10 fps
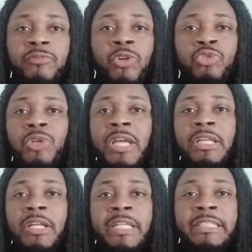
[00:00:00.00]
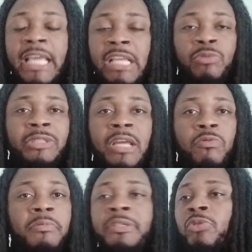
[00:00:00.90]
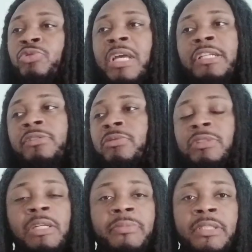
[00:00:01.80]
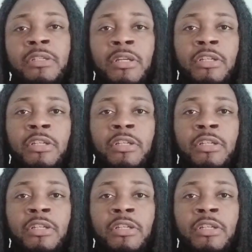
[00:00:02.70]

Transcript: Don't try to engage with that woman. Don't try to do something.